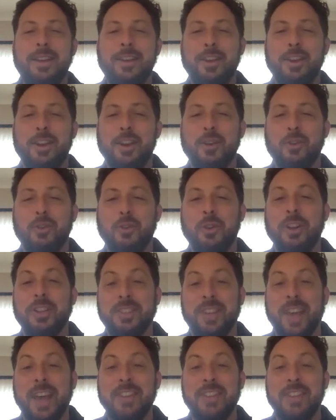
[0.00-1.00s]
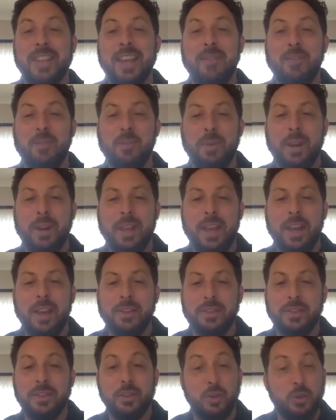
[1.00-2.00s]
you know, criticizing everybody
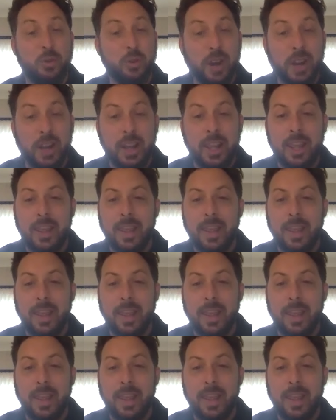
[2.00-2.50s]
else as a critic,